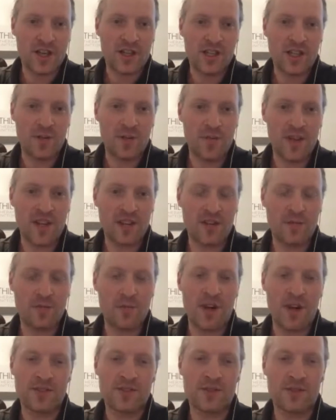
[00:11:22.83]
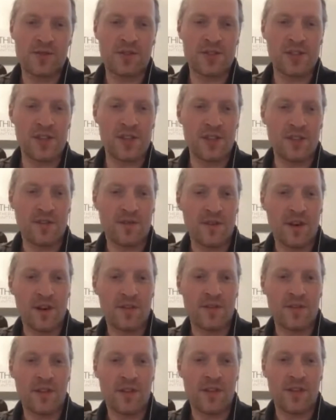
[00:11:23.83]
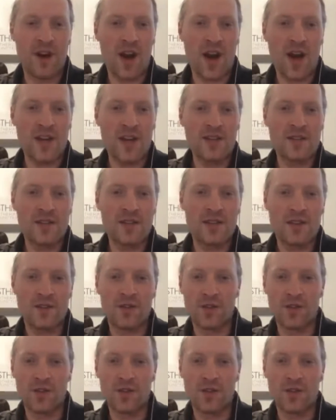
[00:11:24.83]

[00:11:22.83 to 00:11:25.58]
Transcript: can make the muscles in the front of the thighs,